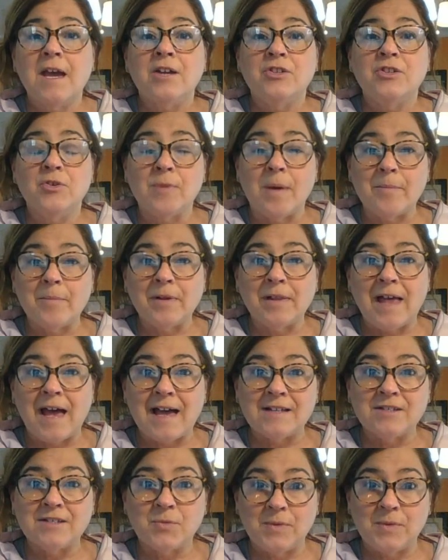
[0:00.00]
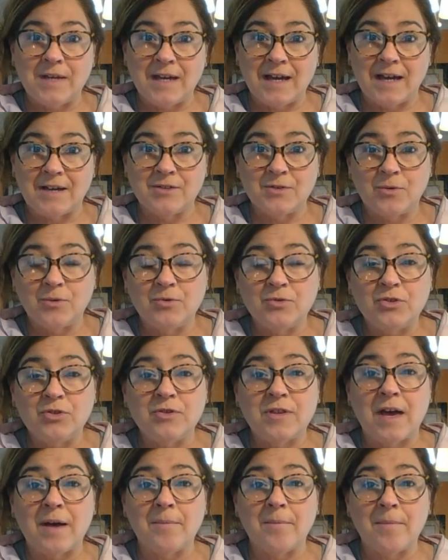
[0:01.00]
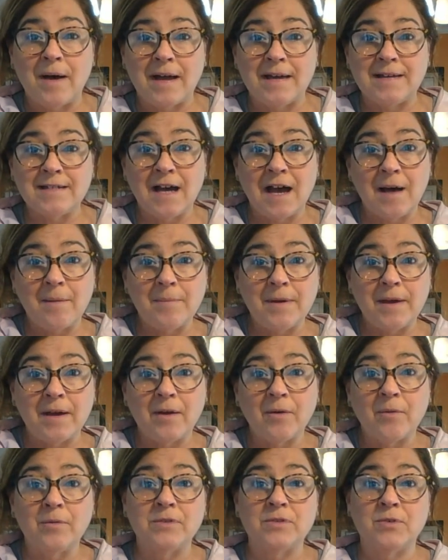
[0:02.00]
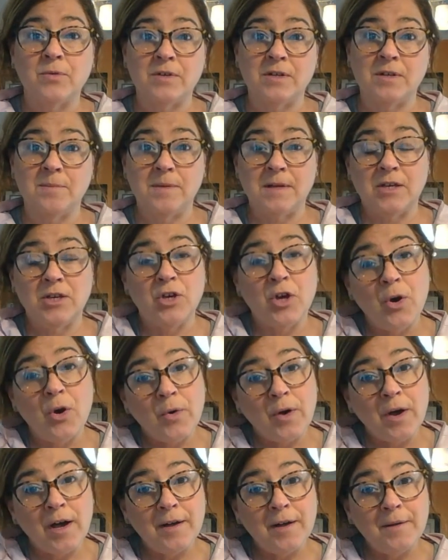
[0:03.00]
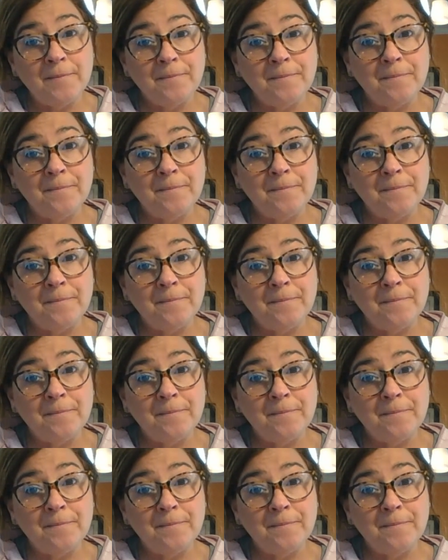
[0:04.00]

Do you remember last week I told you that my topic was going to be yoga?